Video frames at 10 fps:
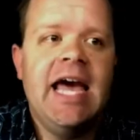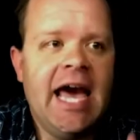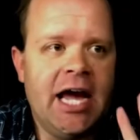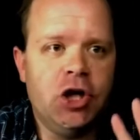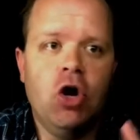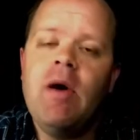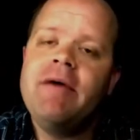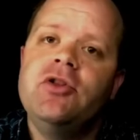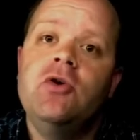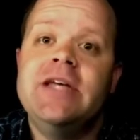and go after
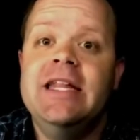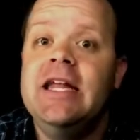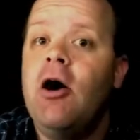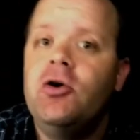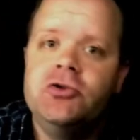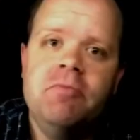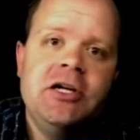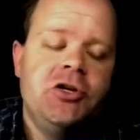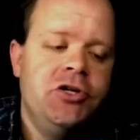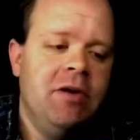and then also make
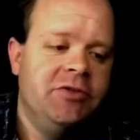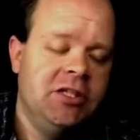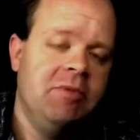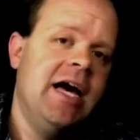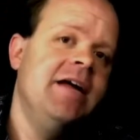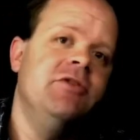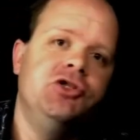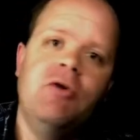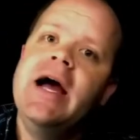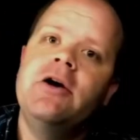sure that you have some kind of a
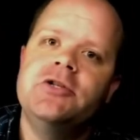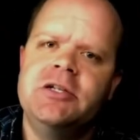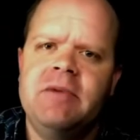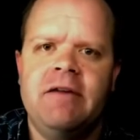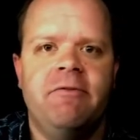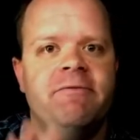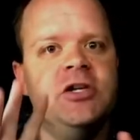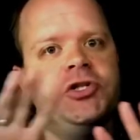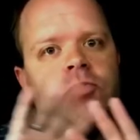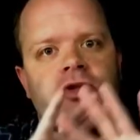tracker, some kind of
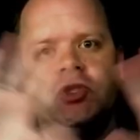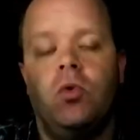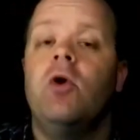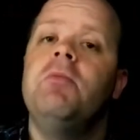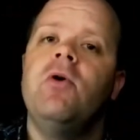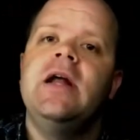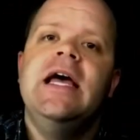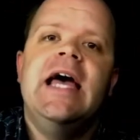visual scoreboard